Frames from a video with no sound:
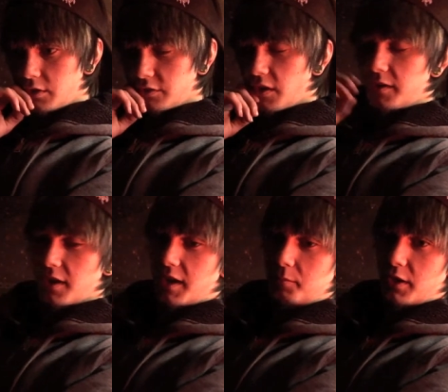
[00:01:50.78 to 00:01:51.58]
So I,
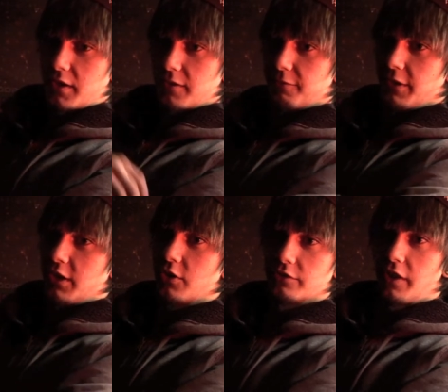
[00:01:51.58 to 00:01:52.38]
I've been into
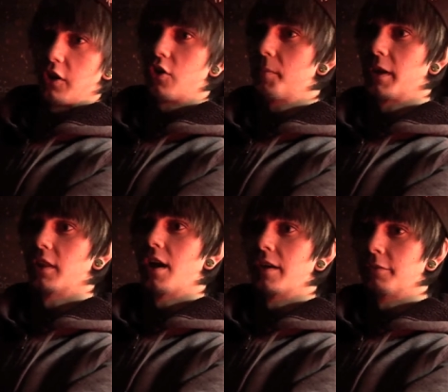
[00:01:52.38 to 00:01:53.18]
videos like all my
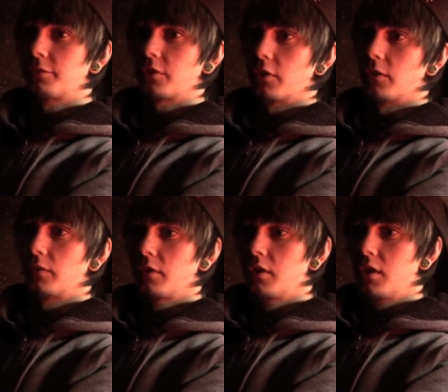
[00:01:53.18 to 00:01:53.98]
life. So
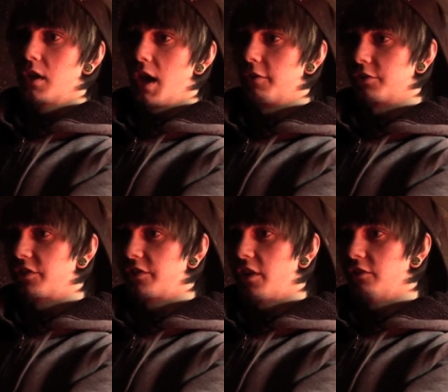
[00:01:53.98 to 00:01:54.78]
ever
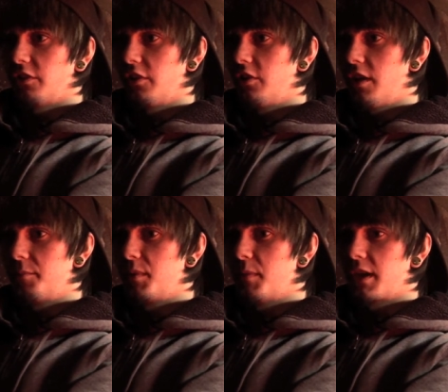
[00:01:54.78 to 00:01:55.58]
since I was little, I'd
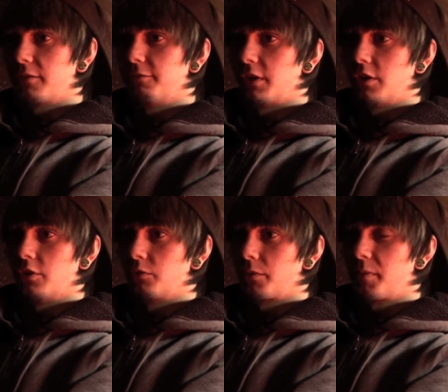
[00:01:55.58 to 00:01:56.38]
be making videos